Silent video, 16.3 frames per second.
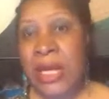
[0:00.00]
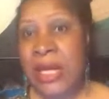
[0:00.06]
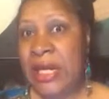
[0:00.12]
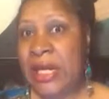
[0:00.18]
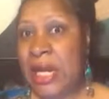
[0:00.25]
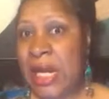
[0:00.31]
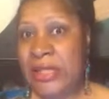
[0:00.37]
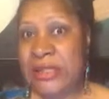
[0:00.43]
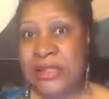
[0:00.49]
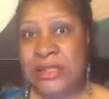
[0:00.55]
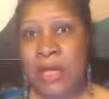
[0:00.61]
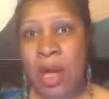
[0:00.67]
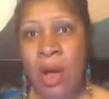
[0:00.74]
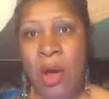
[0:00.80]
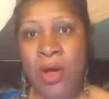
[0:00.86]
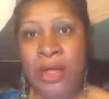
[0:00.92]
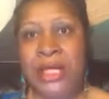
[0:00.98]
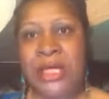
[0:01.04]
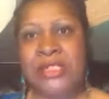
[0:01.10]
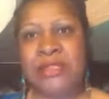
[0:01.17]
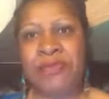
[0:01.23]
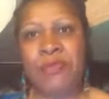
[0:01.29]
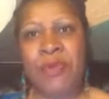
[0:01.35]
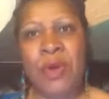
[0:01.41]
he has his
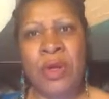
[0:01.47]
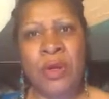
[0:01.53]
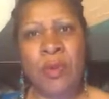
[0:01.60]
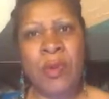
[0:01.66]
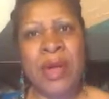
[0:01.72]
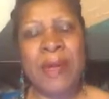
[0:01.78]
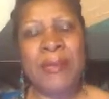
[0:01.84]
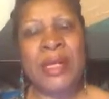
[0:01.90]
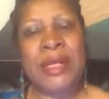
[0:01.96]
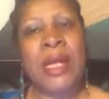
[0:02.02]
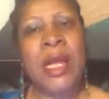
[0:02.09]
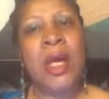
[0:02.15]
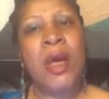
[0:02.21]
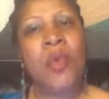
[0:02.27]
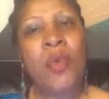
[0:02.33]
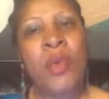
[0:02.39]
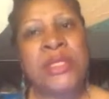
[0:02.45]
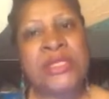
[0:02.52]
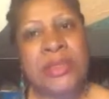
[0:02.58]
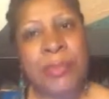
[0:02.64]
audience full of women, what's